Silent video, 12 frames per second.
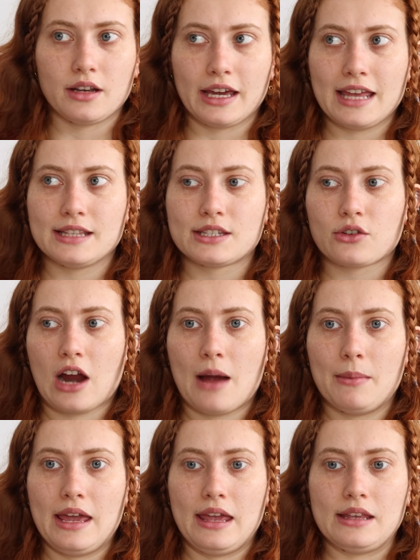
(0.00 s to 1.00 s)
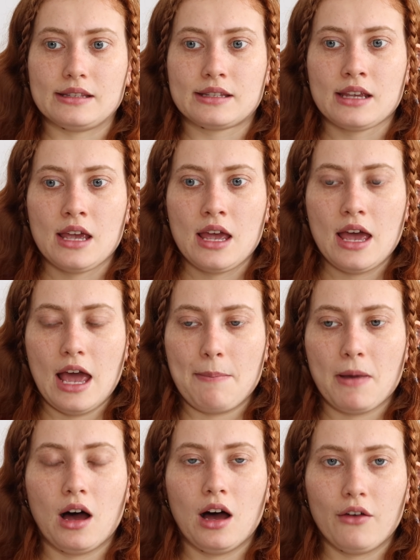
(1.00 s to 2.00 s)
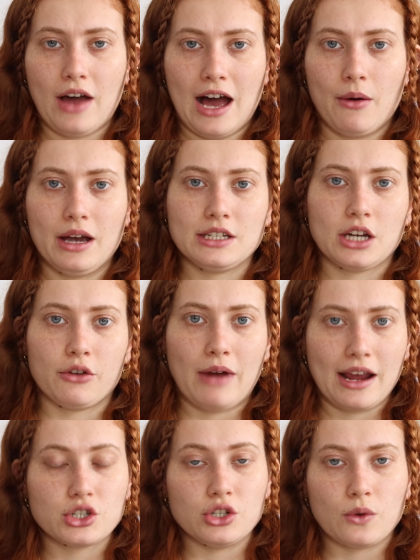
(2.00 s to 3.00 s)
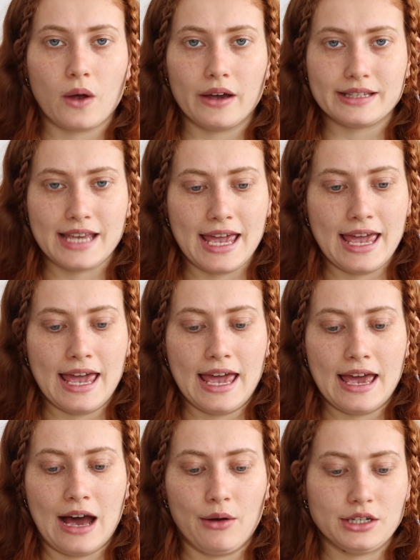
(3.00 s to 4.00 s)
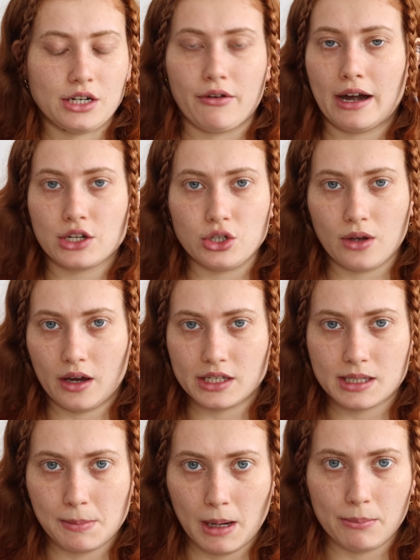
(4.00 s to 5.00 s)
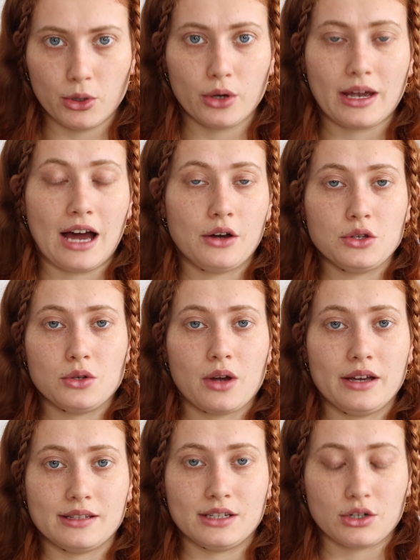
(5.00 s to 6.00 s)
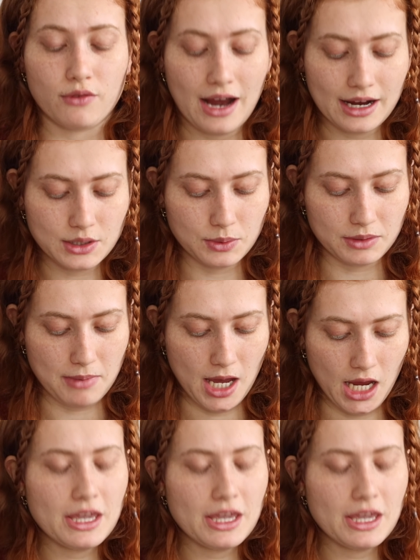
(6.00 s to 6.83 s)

Like Instagram is a part of how I direct you guys here, how I direct you guys to my book, how you guys interact with me.